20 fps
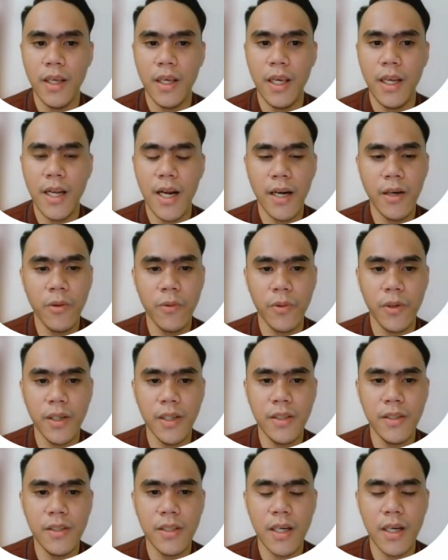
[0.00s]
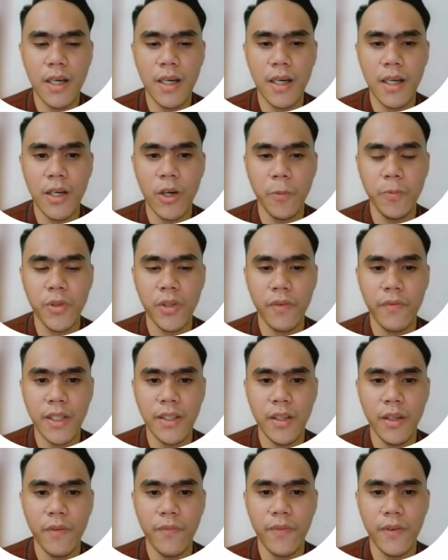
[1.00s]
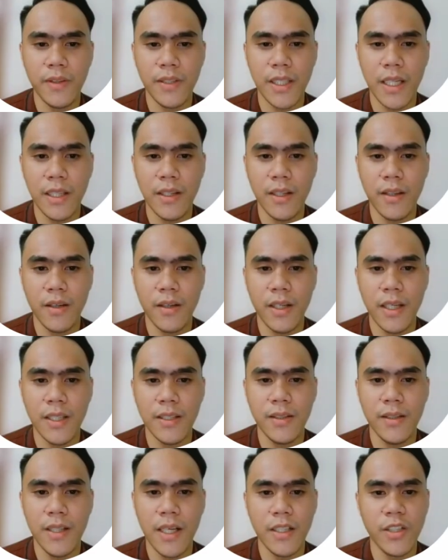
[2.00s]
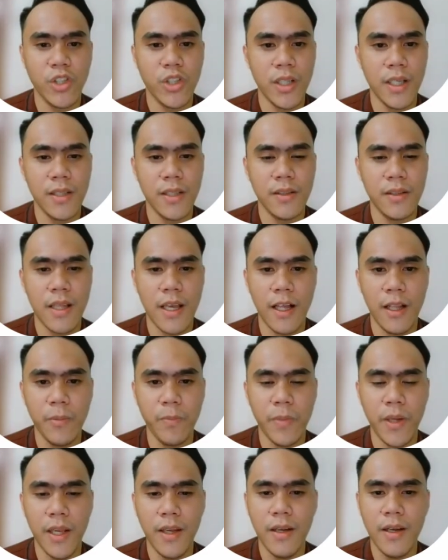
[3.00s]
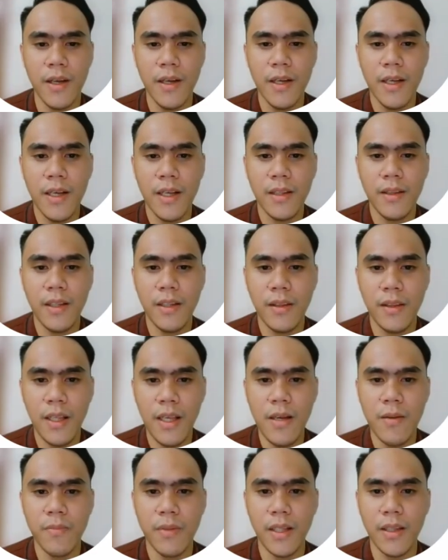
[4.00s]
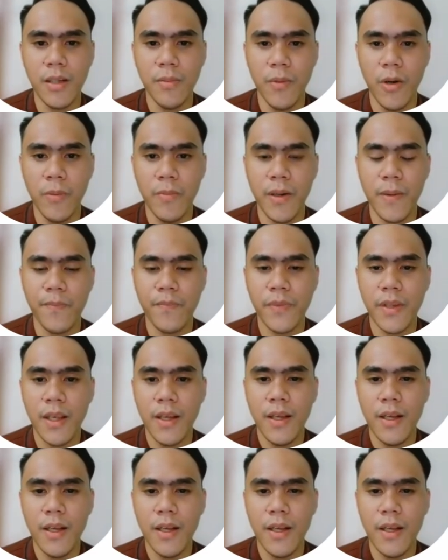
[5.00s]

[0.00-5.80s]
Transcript: In other words, an observing facilitator is not just helping the team in the moment.